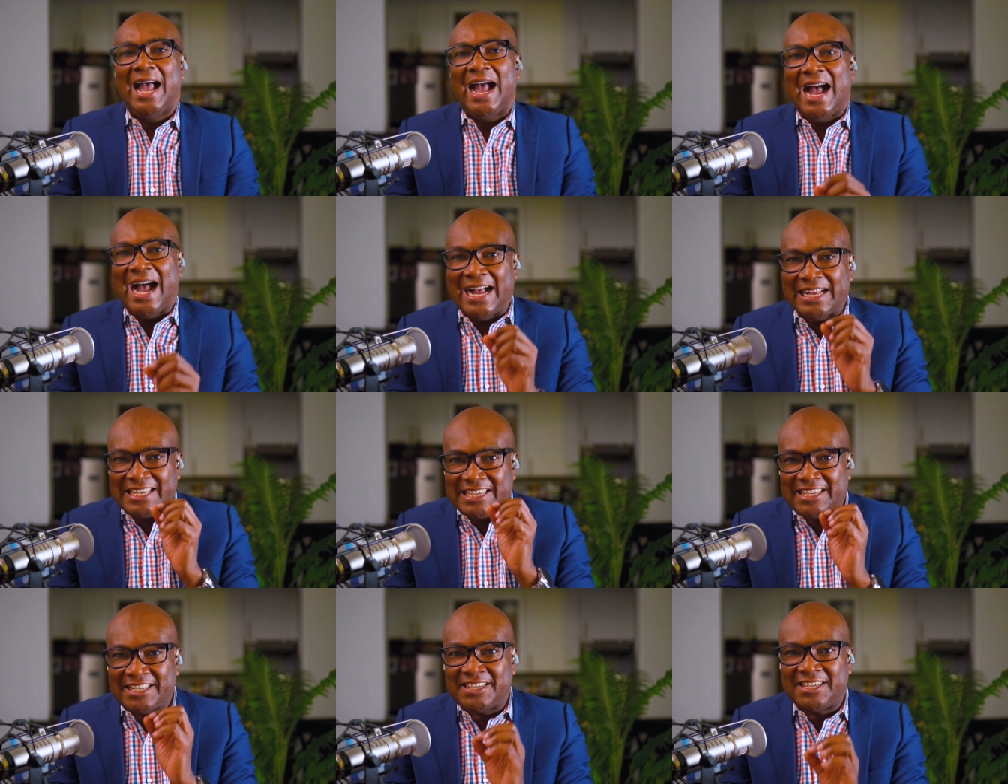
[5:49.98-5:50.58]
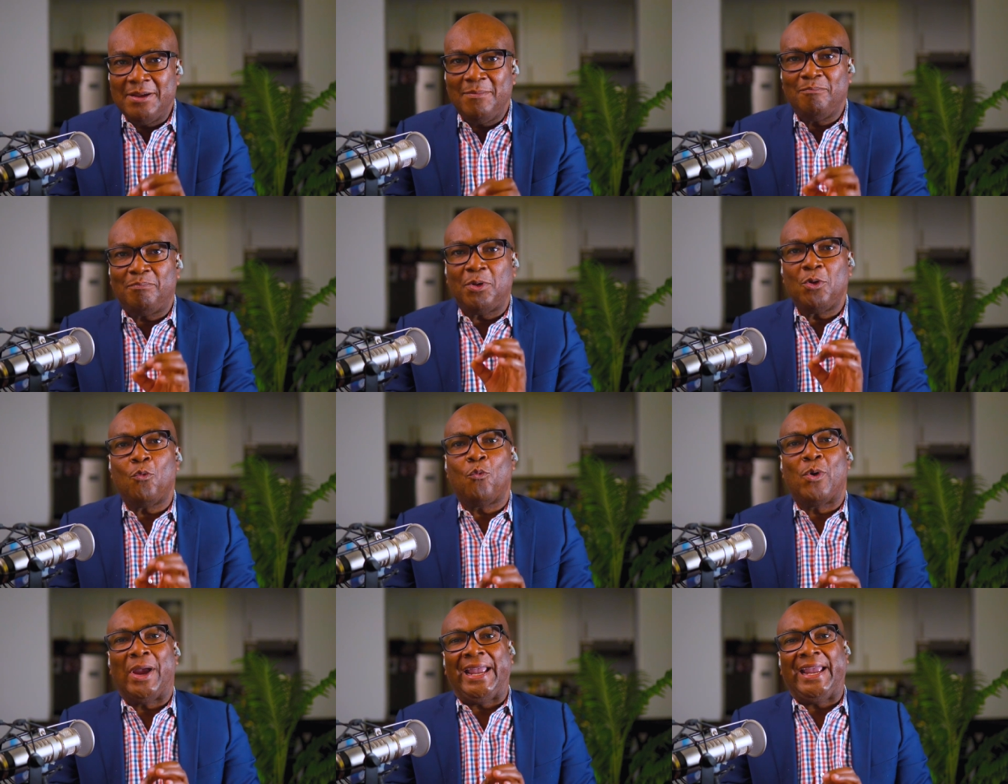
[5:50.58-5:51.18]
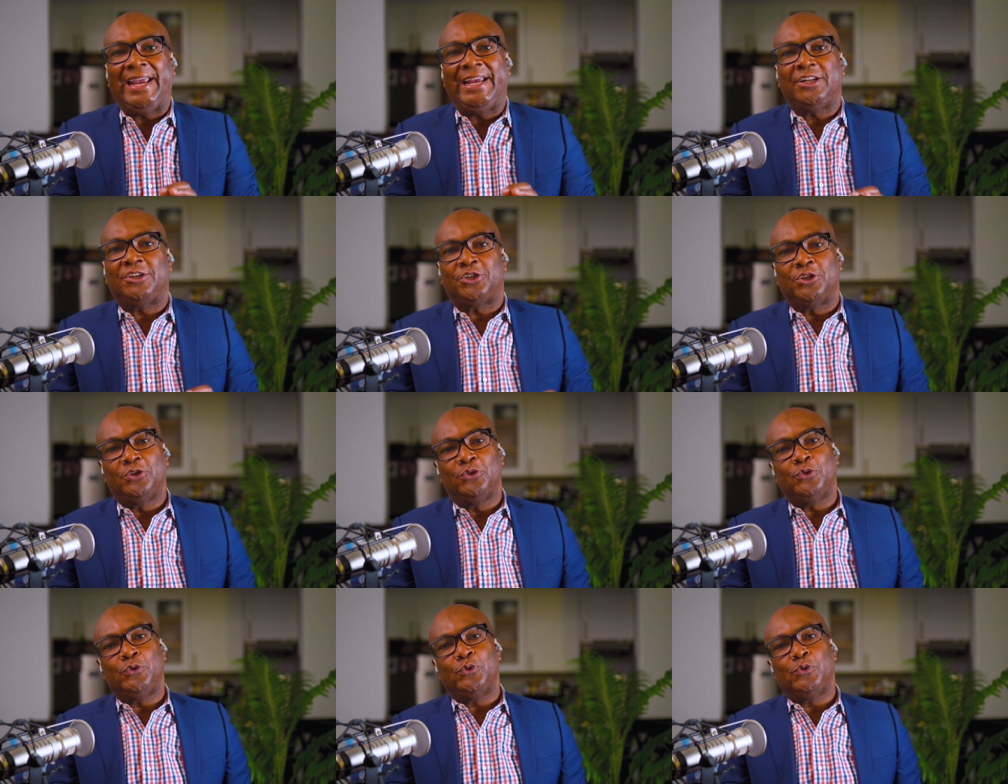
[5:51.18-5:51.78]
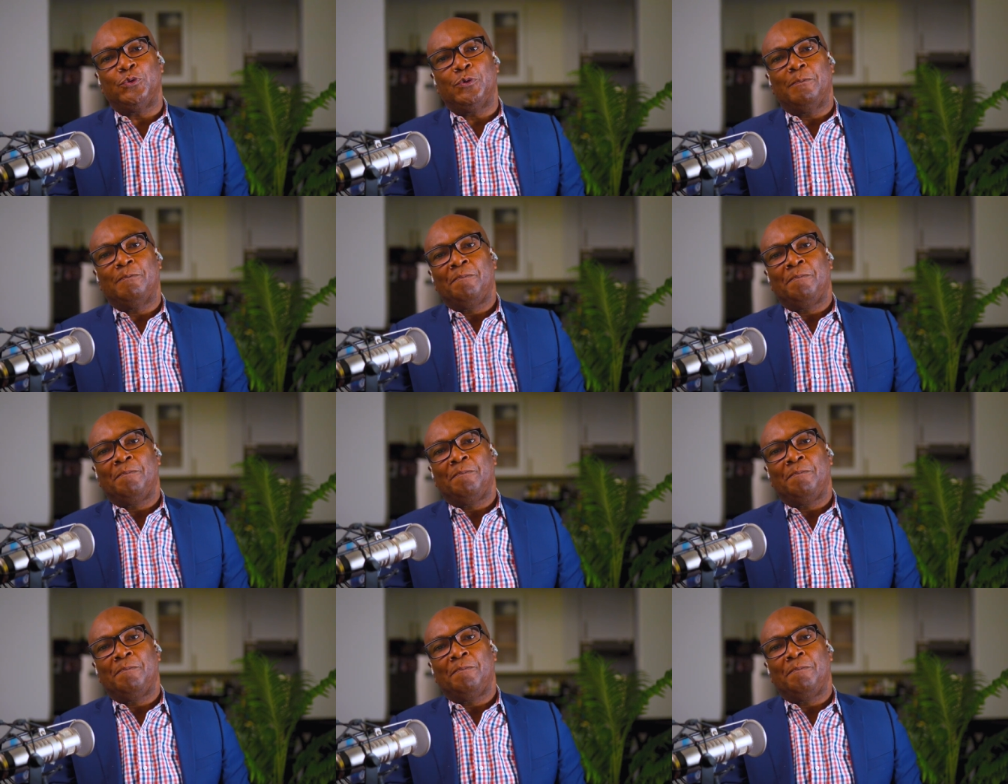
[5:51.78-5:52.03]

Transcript: A simple way to